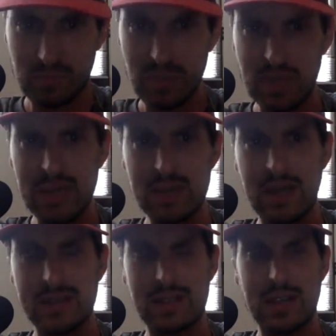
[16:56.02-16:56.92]
He
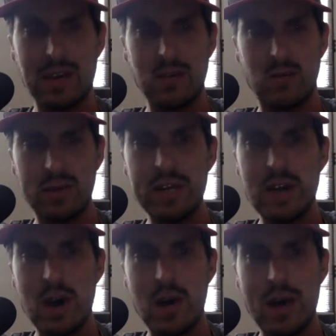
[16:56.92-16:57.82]
cites that
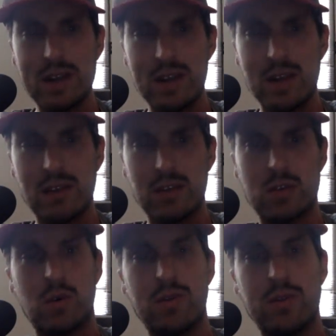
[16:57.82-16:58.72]
Reno has enough
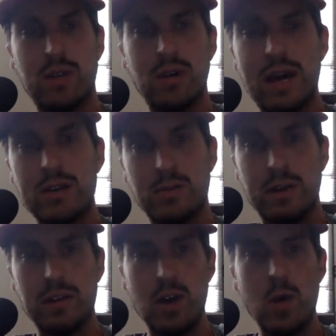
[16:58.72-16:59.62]
control that they're allowed to
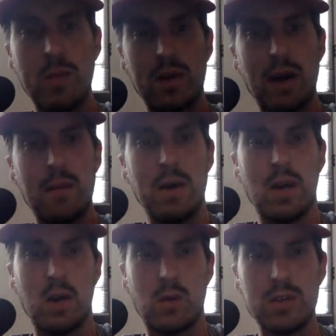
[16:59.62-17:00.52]
play in the Open Cup, whereas